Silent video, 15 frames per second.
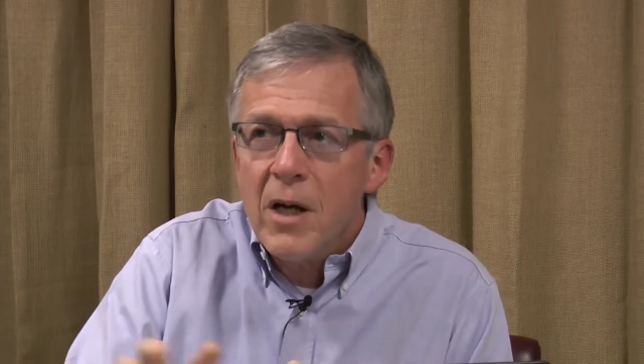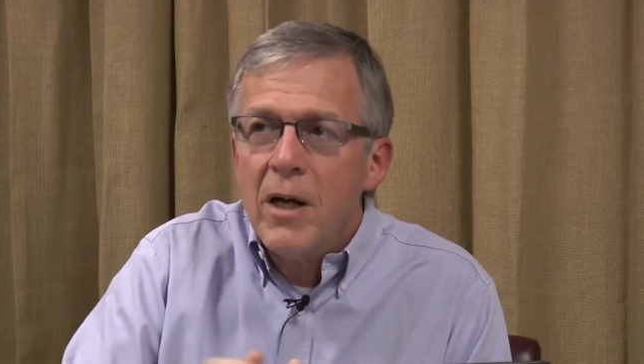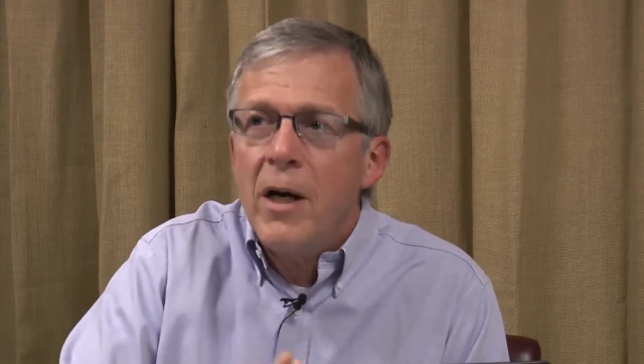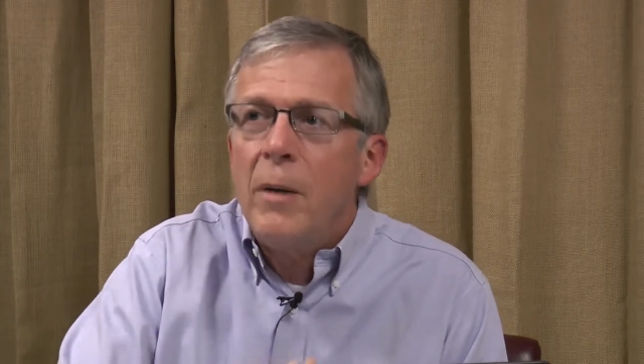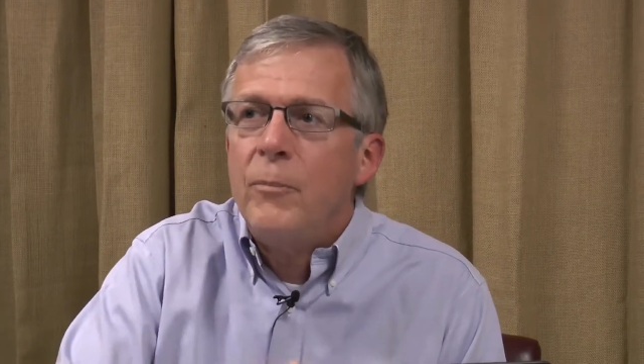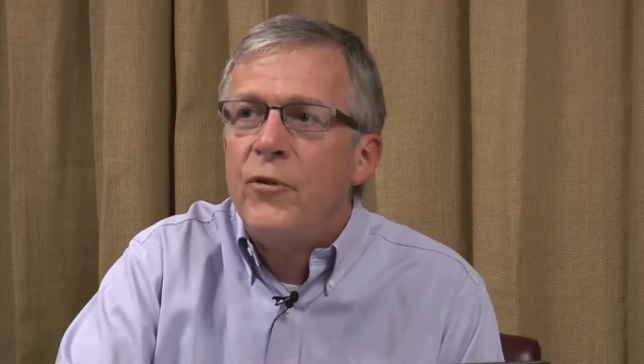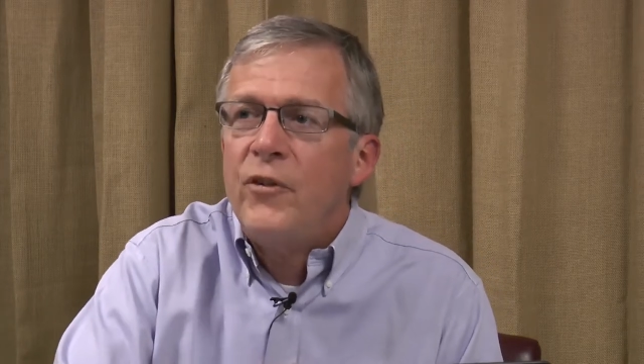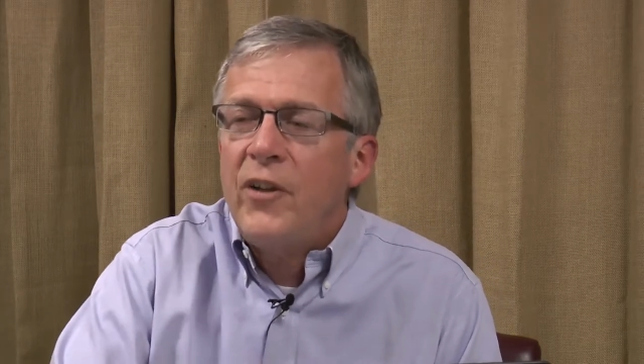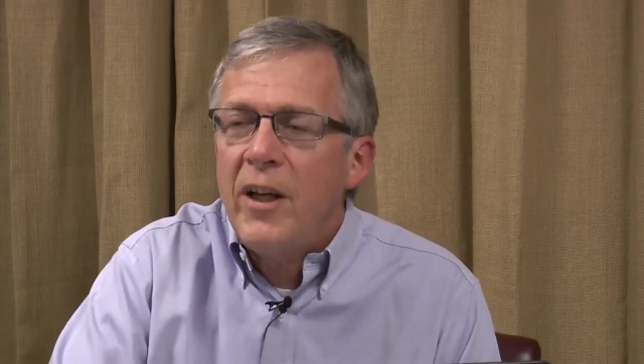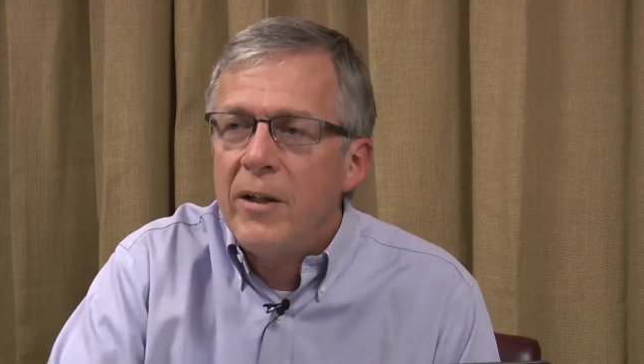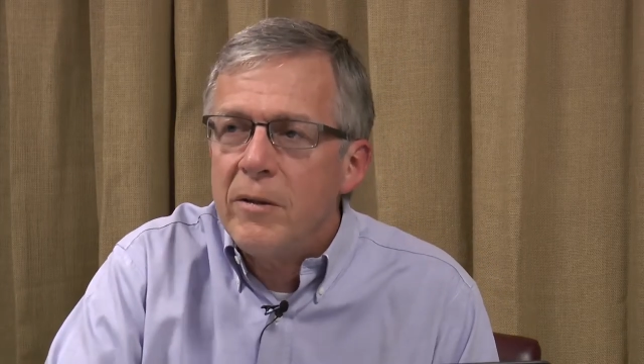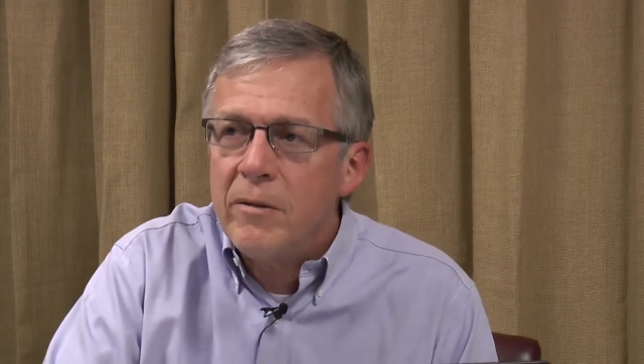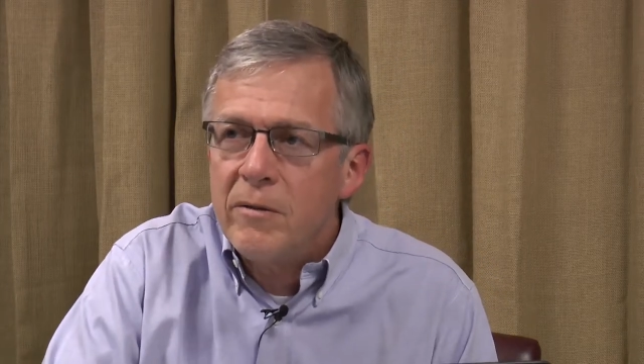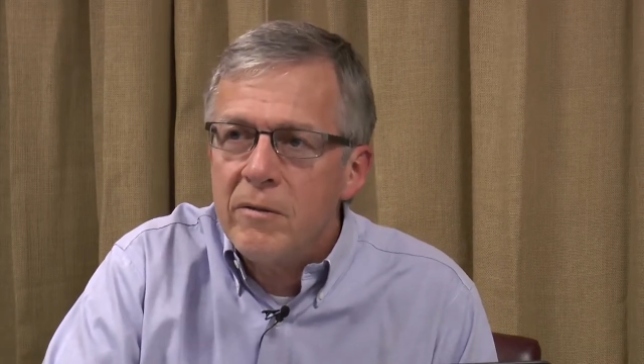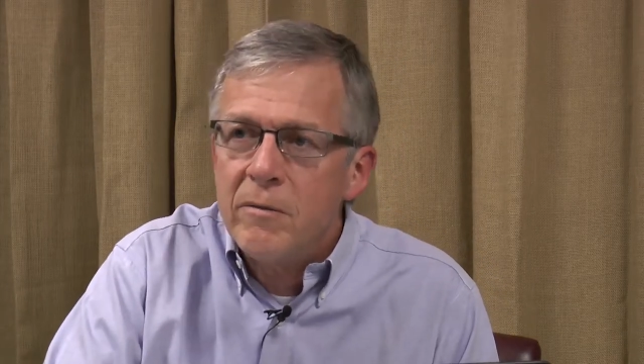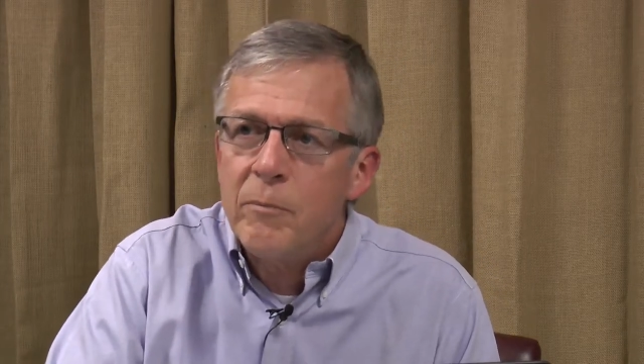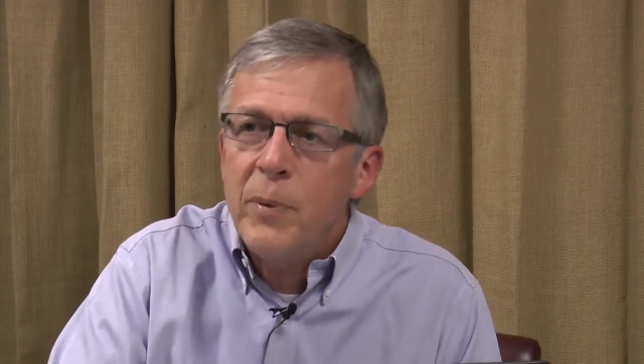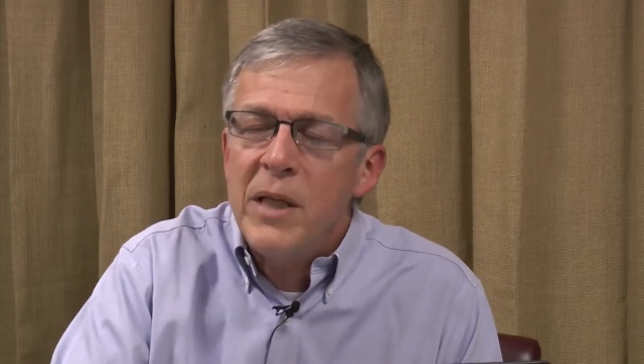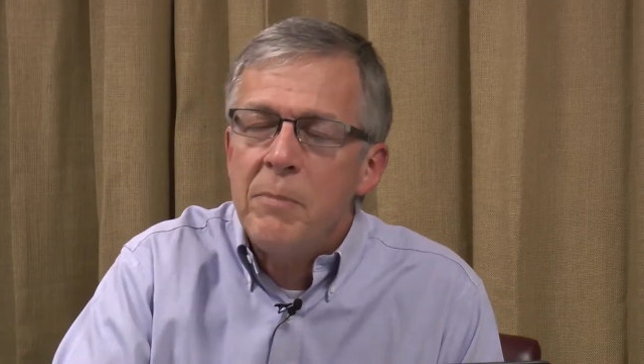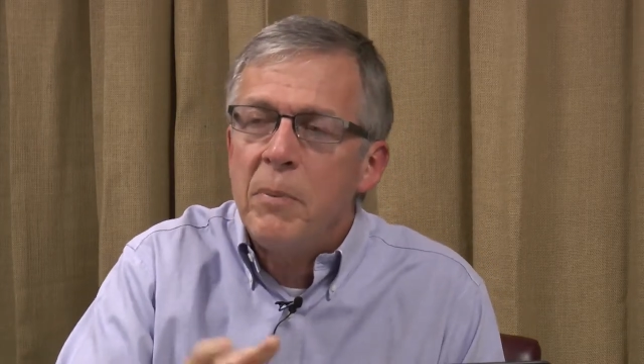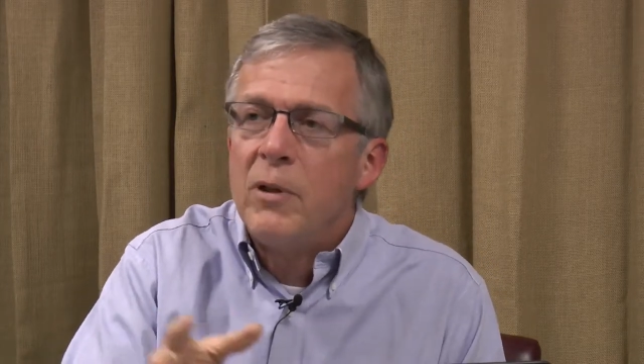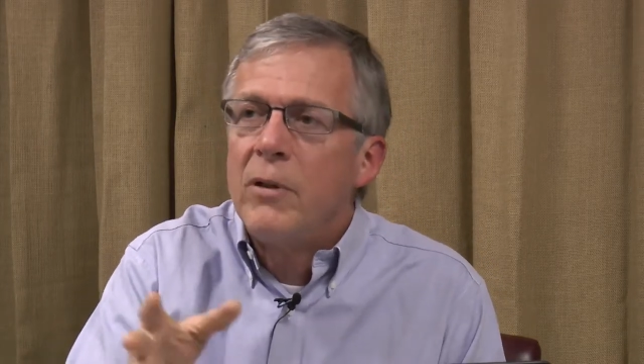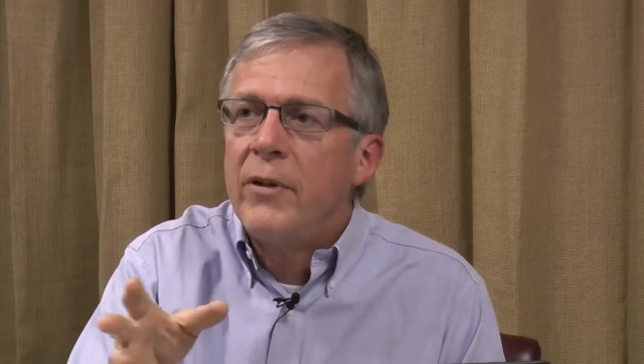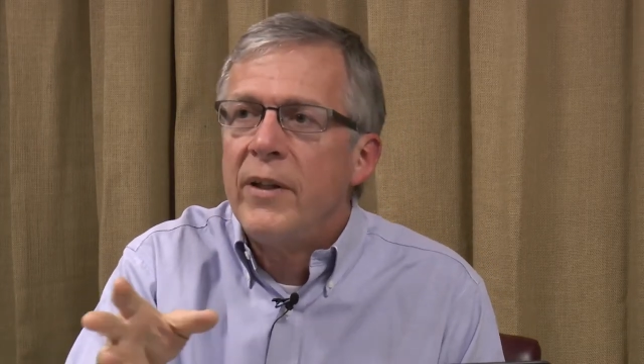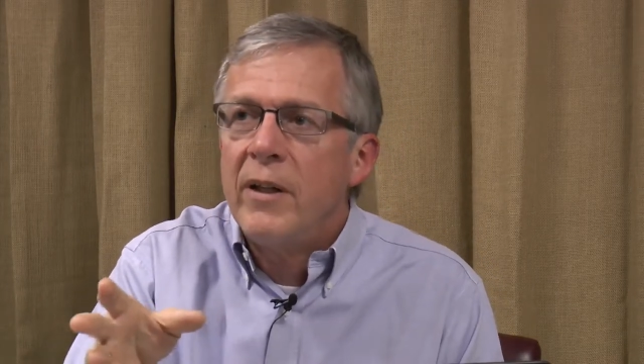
upset people.